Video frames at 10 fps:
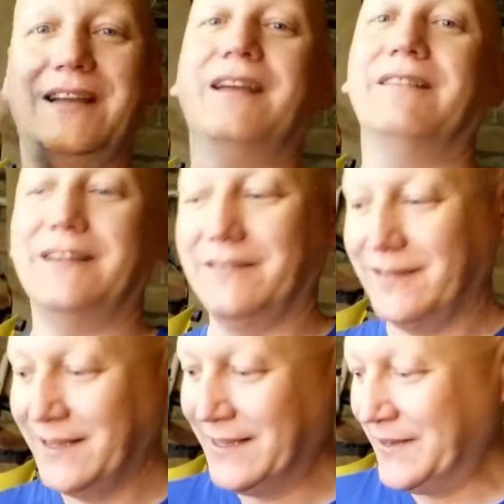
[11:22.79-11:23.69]
There we go.
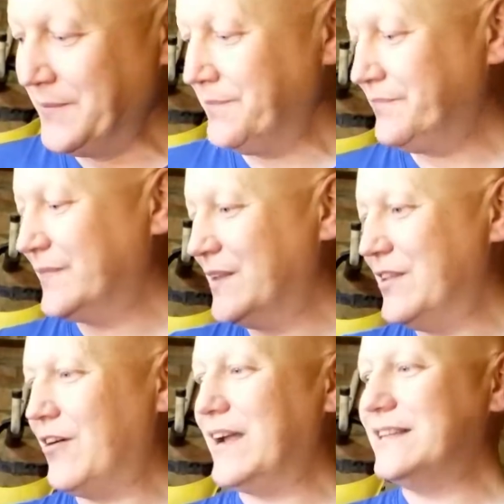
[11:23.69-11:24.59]

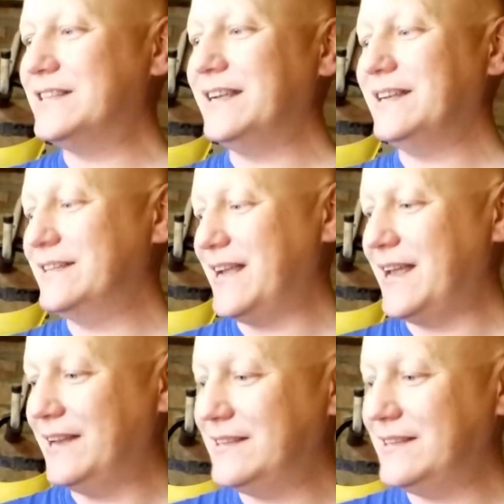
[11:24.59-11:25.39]
1910.